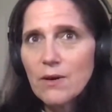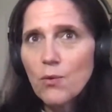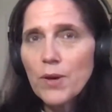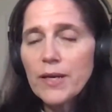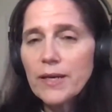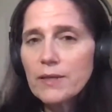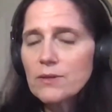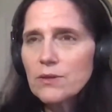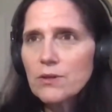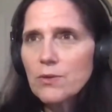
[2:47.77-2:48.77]
we need
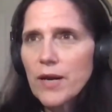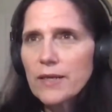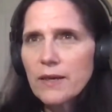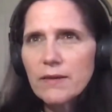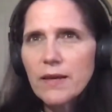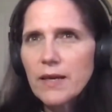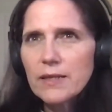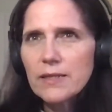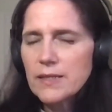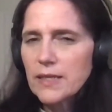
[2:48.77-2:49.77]
to create, I think
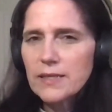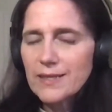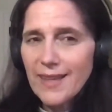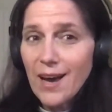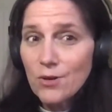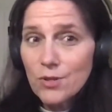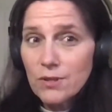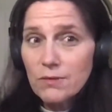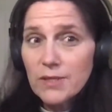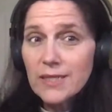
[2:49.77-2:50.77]
it's
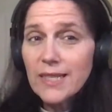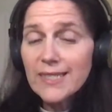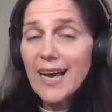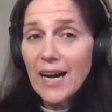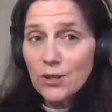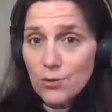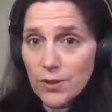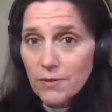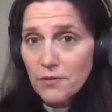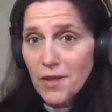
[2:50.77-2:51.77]

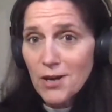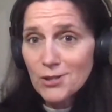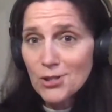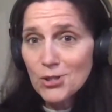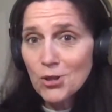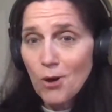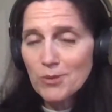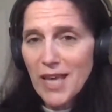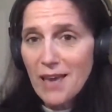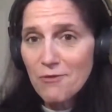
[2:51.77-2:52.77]
600,000 jobs
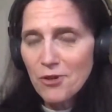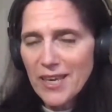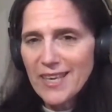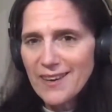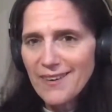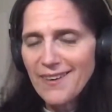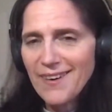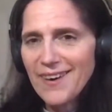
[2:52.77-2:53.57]
every year.